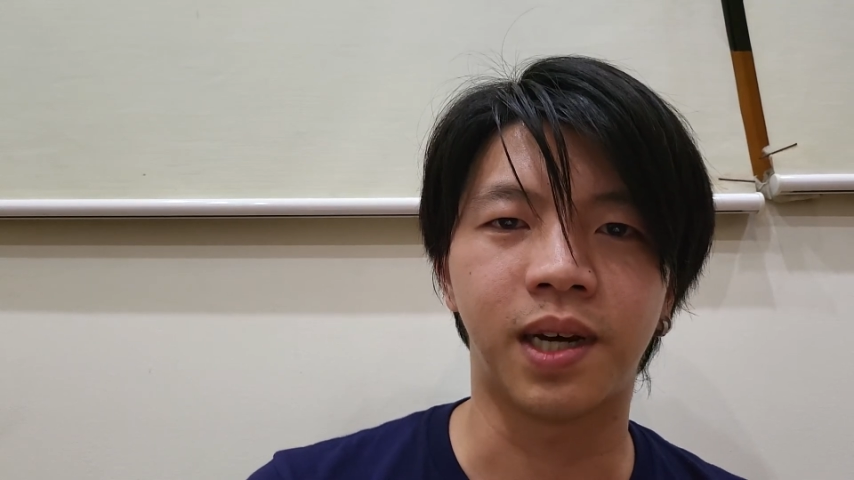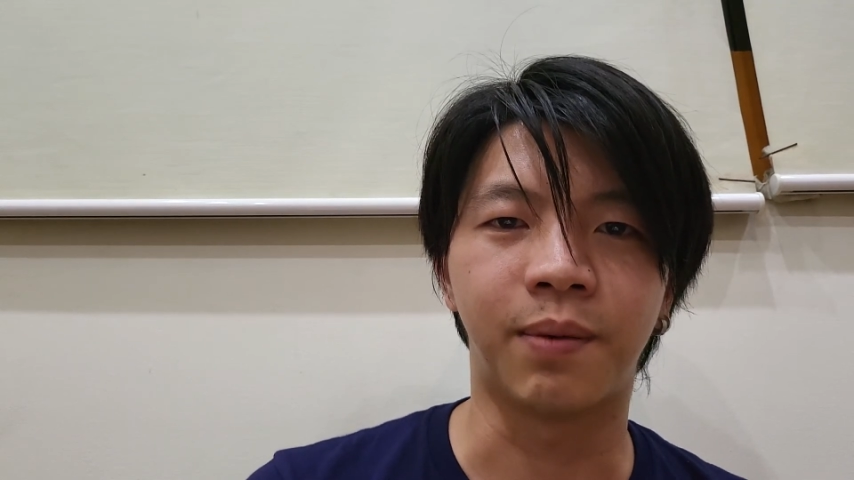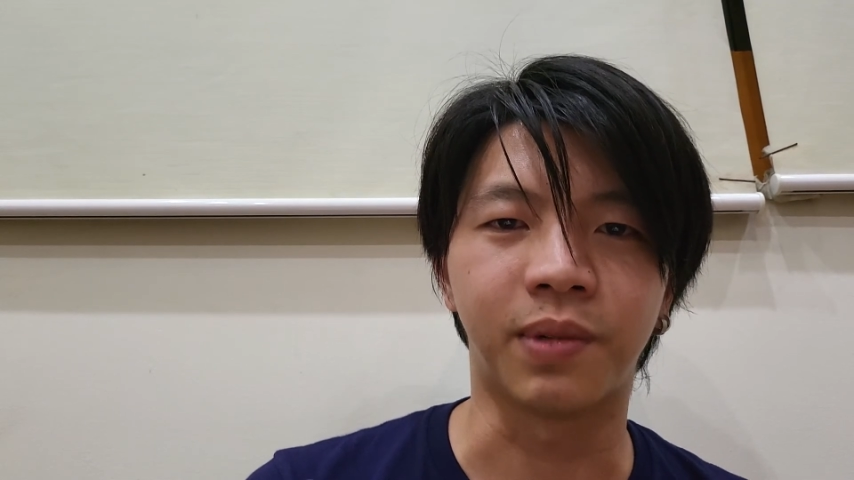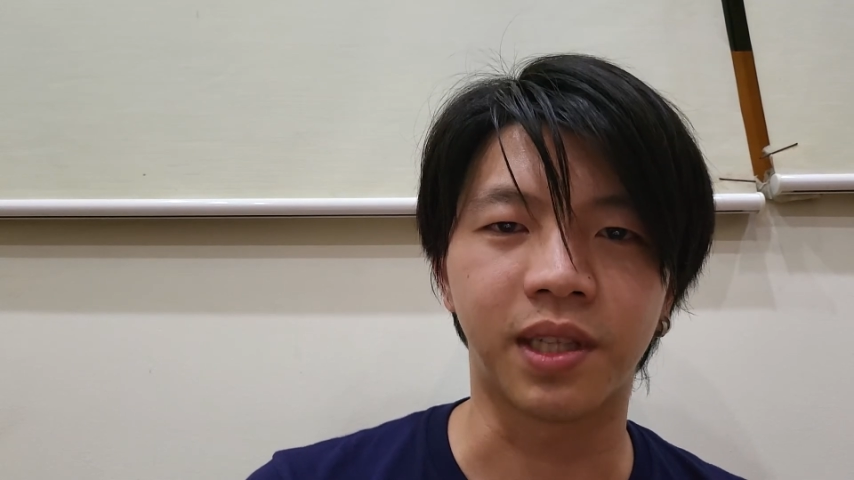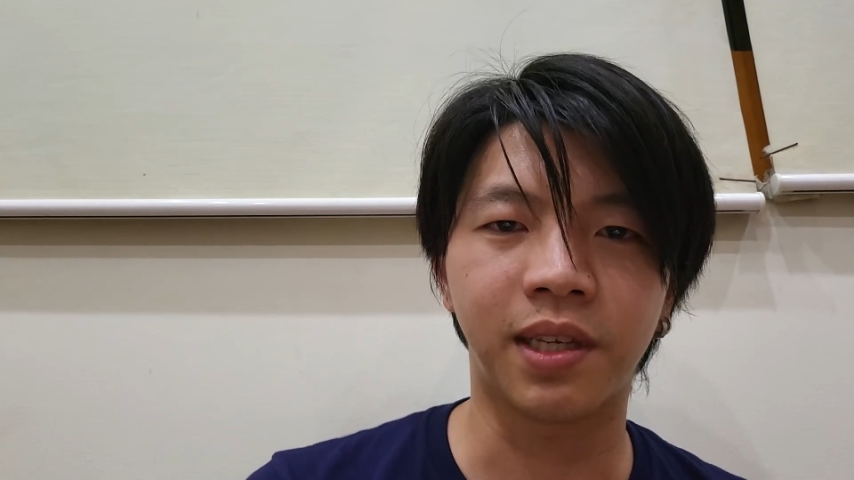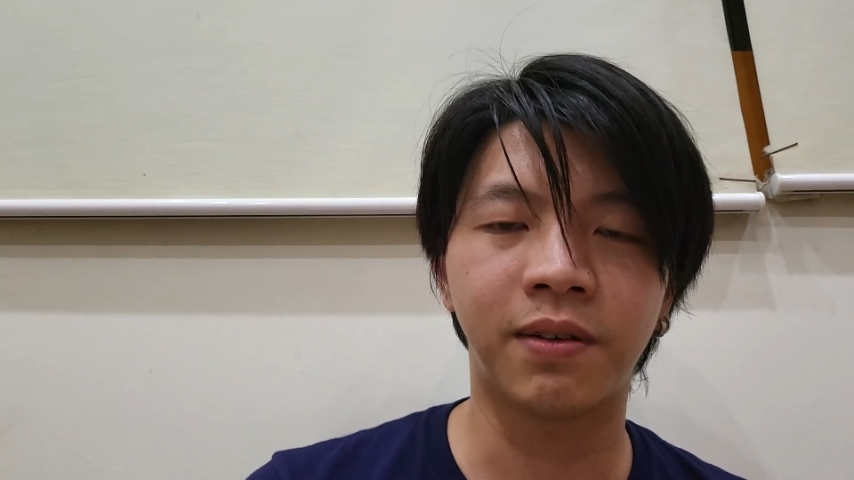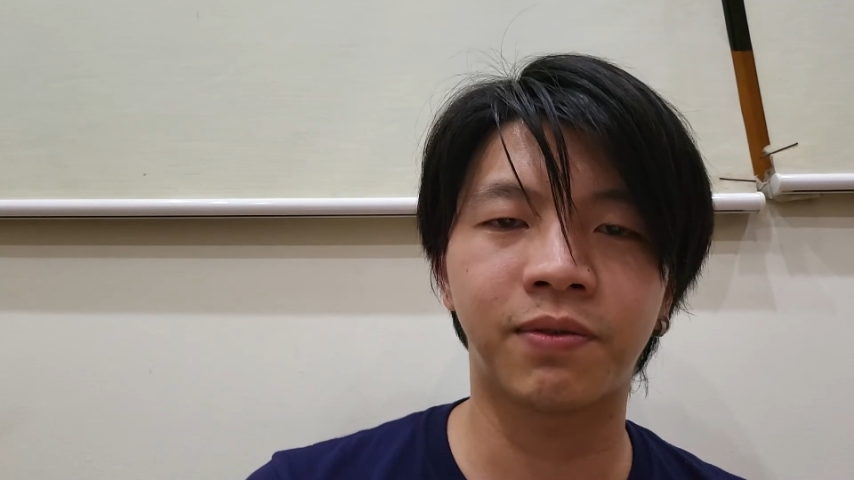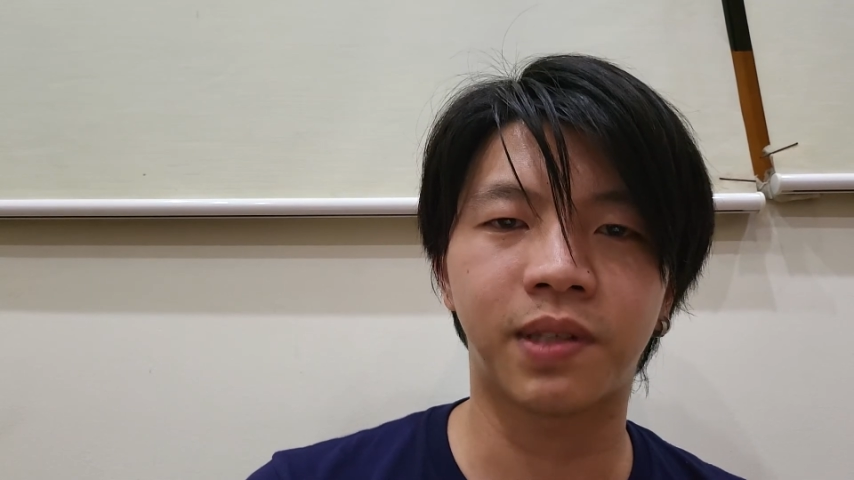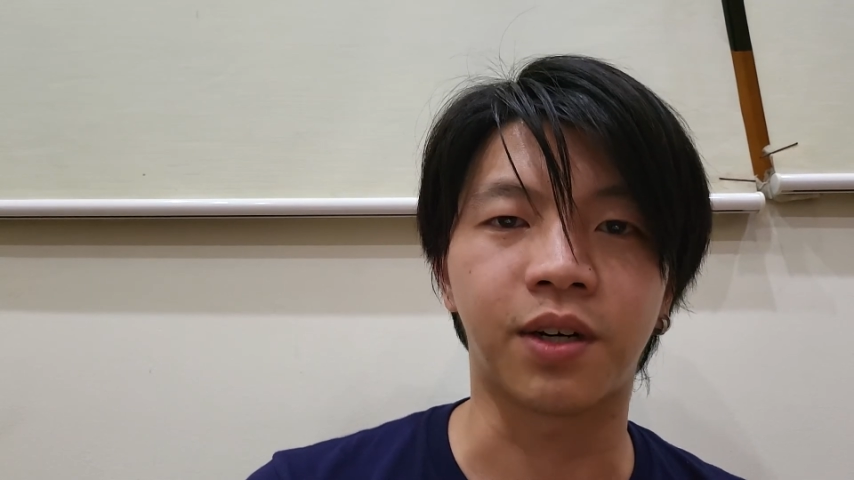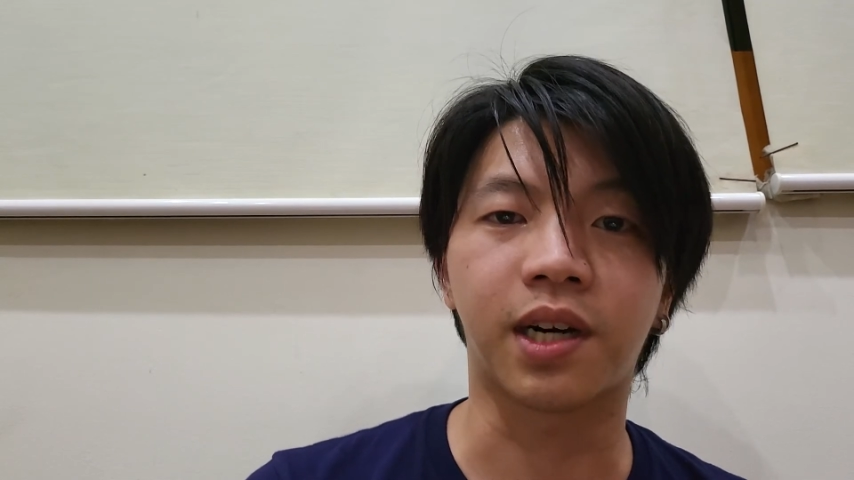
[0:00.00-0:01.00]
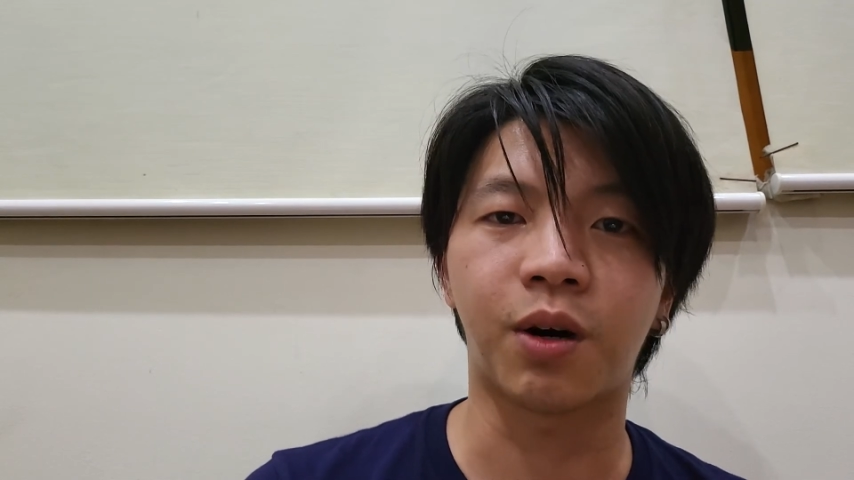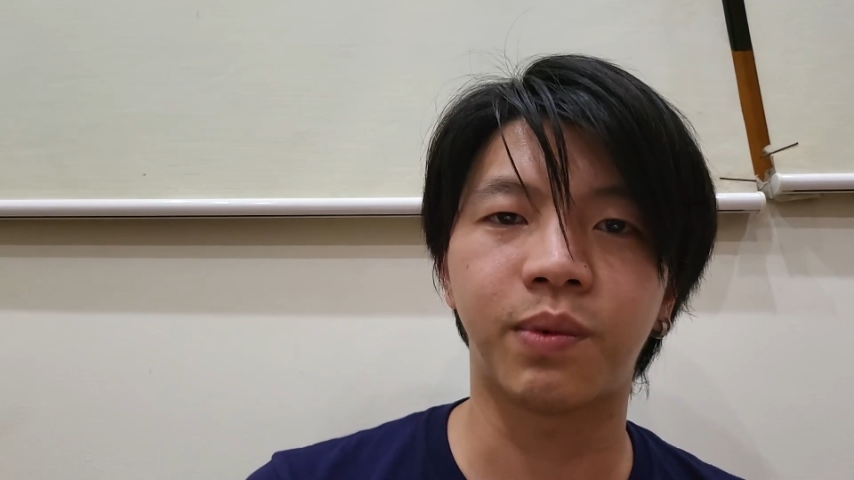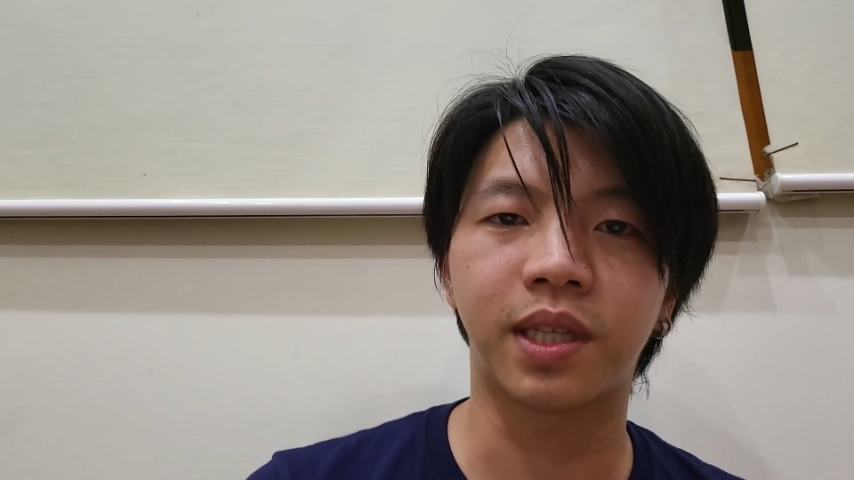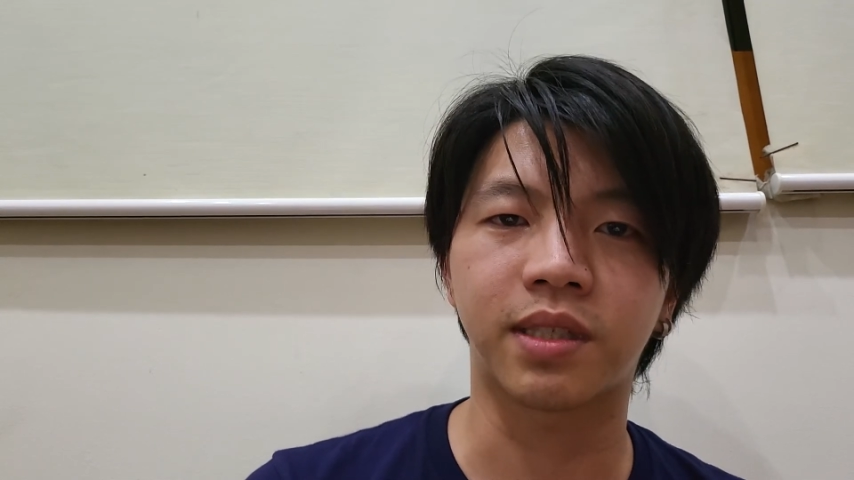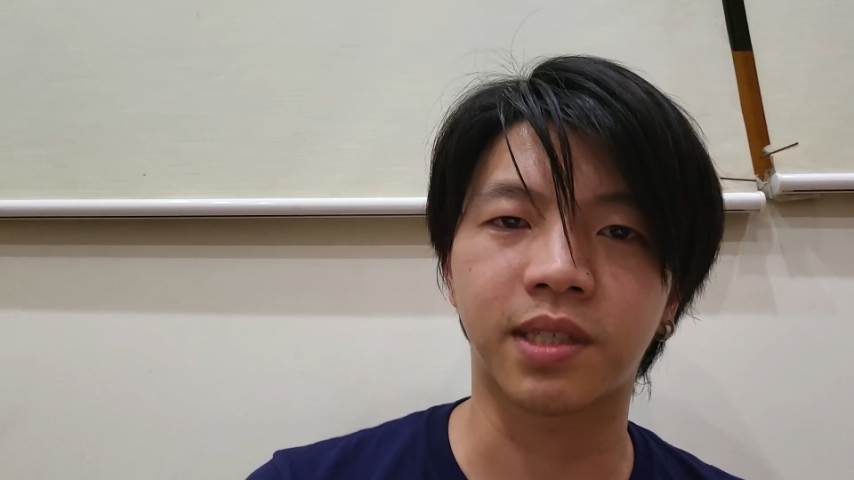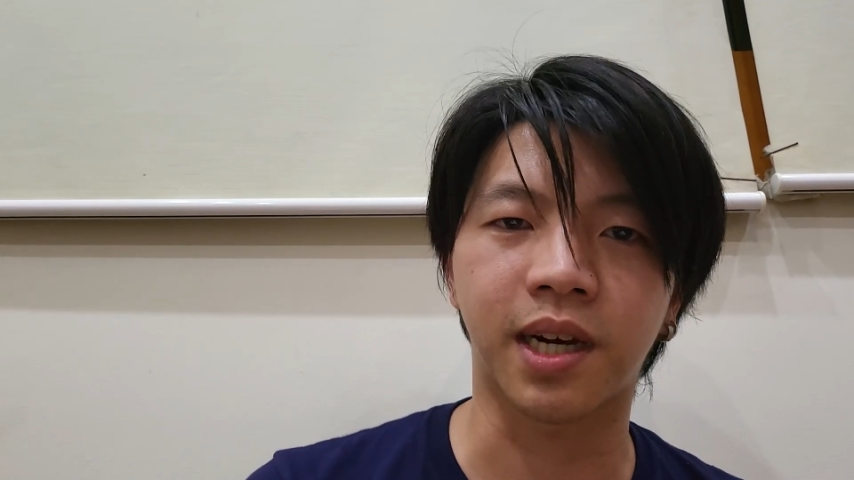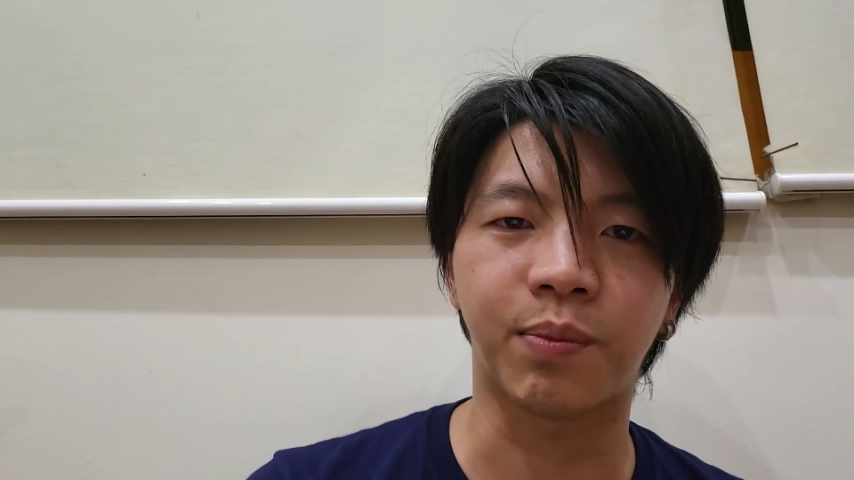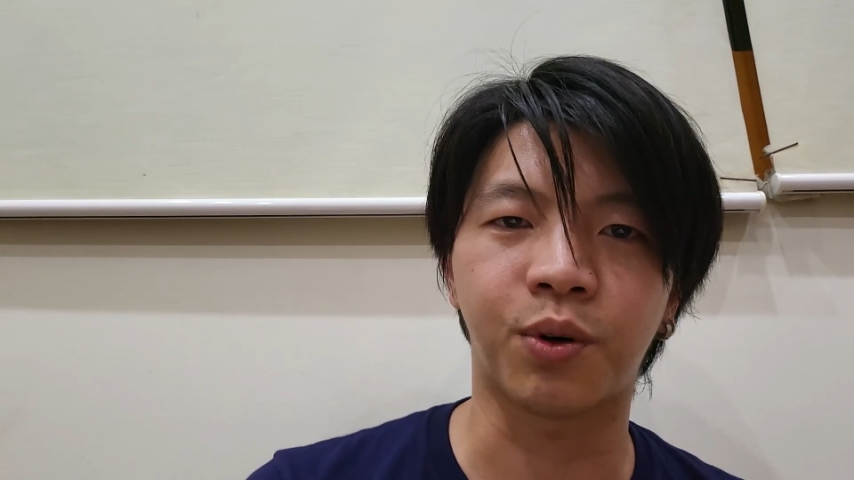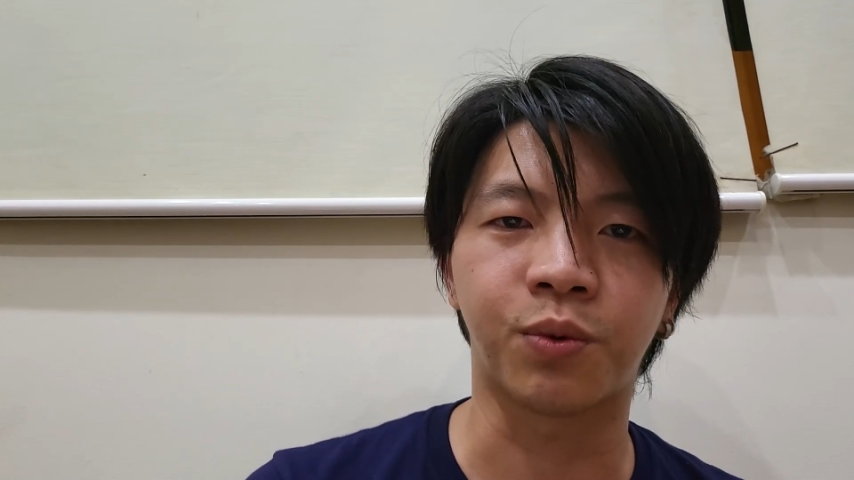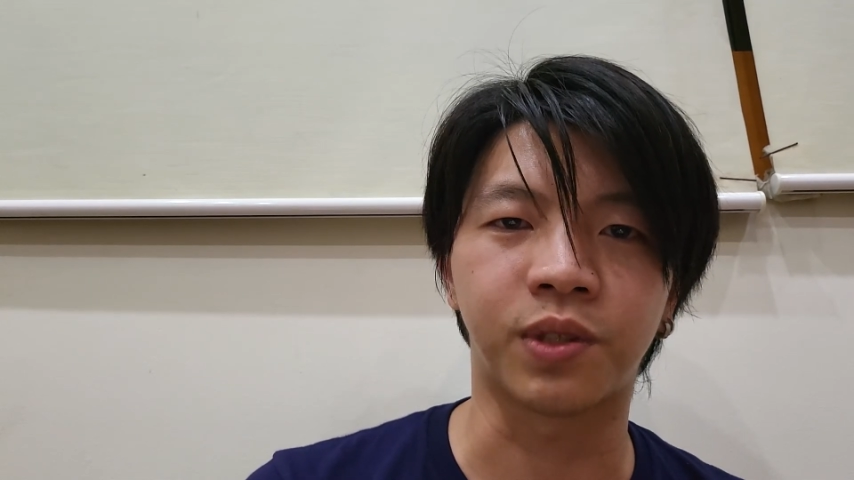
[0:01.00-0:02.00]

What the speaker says: and believe that a government like Singapore